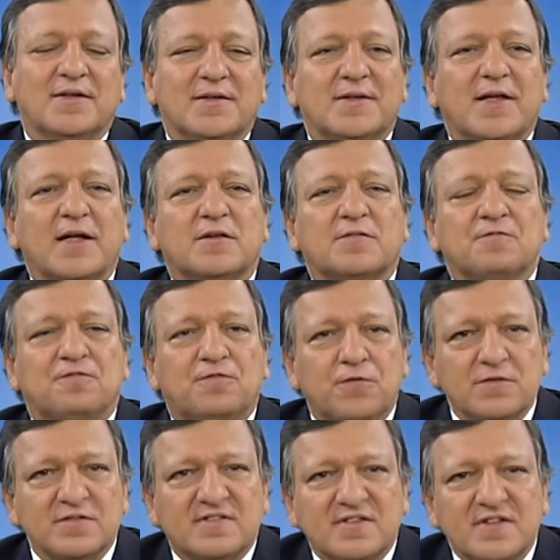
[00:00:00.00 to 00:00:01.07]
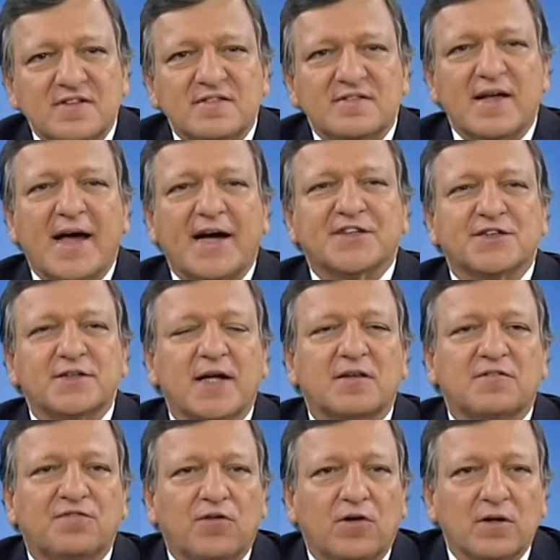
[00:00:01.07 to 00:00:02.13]
that foresees action at
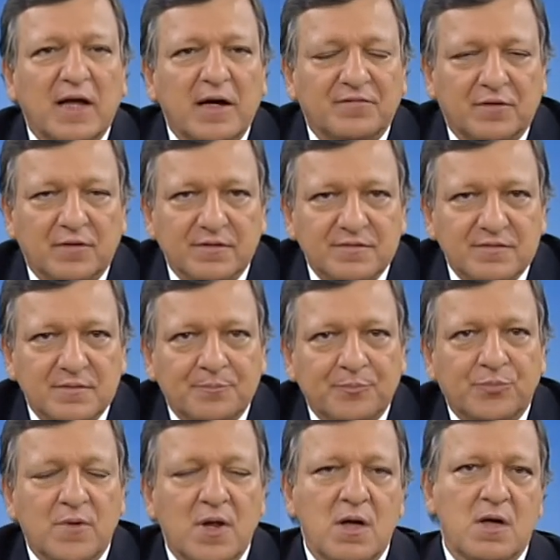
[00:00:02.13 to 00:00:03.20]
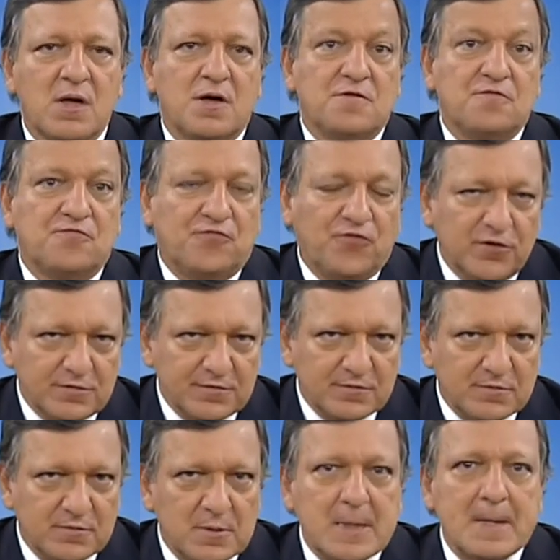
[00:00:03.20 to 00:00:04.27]
4 levels.
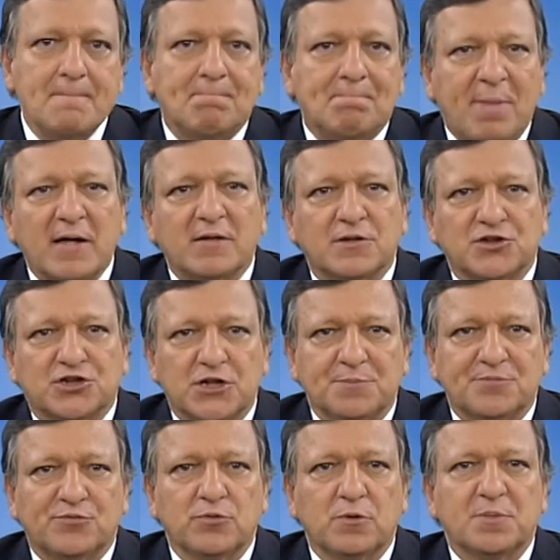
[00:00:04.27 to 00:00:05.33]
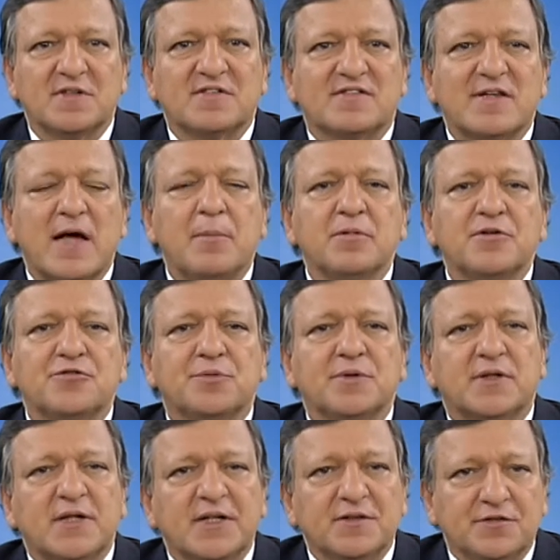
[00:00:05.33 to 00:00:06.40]
First, partnerships will be established
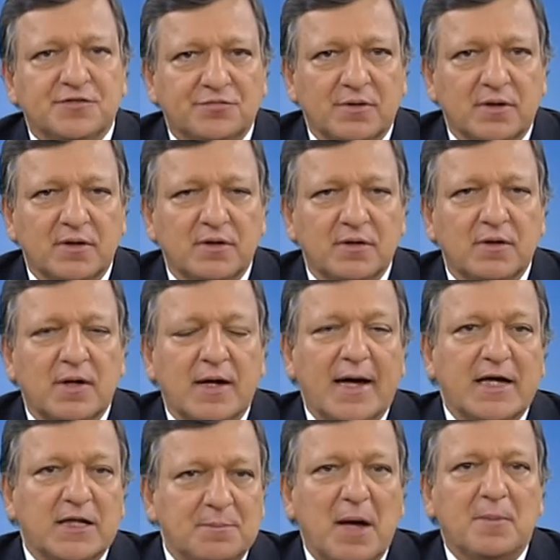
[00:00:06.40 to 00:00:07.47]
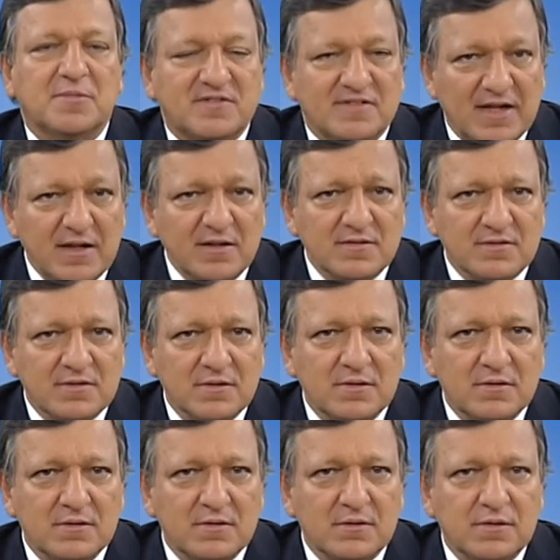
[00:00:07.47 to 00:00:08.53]
with industry and member states
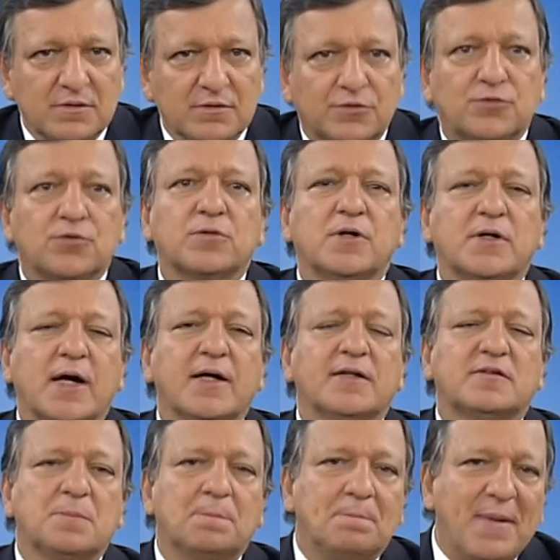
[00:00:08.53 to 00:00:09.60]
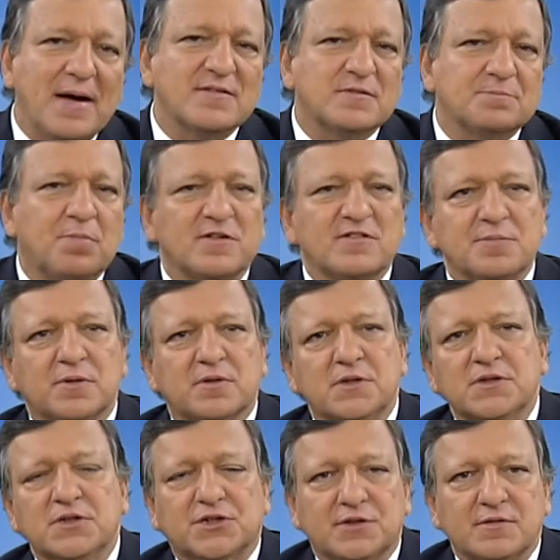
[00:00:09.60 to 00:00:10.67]
to create the best possible
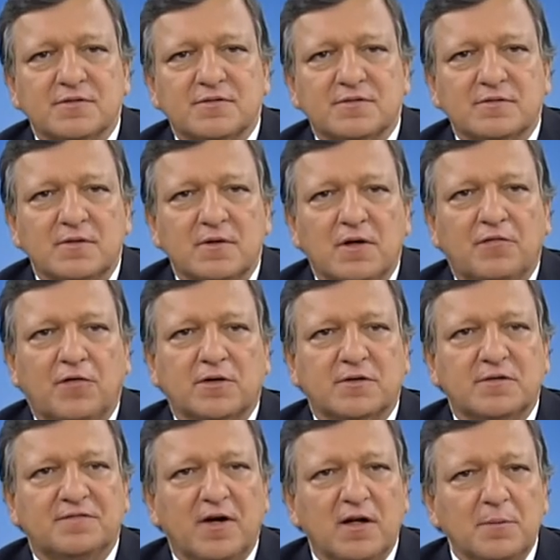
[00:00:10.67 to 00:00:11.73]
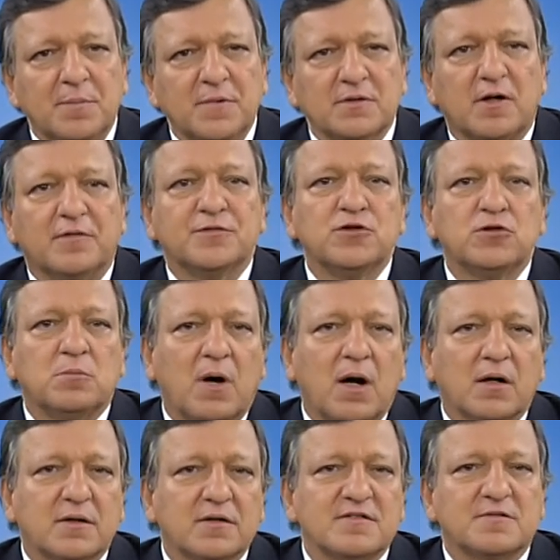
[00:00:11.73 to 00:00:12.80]
conditions for development of new
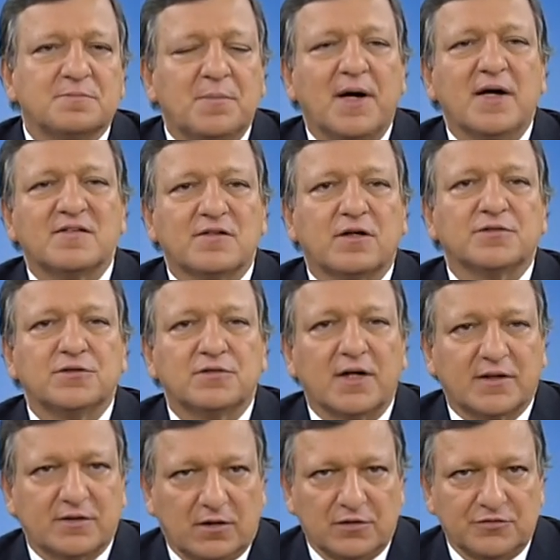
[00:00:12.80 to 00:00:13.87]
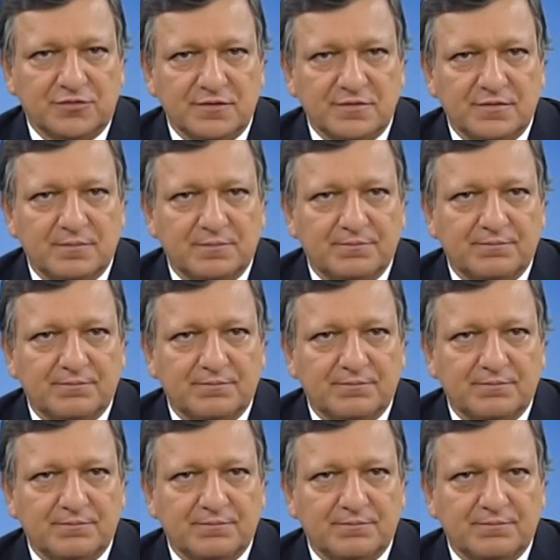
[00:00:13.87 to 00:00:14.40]
markets based on new technologies.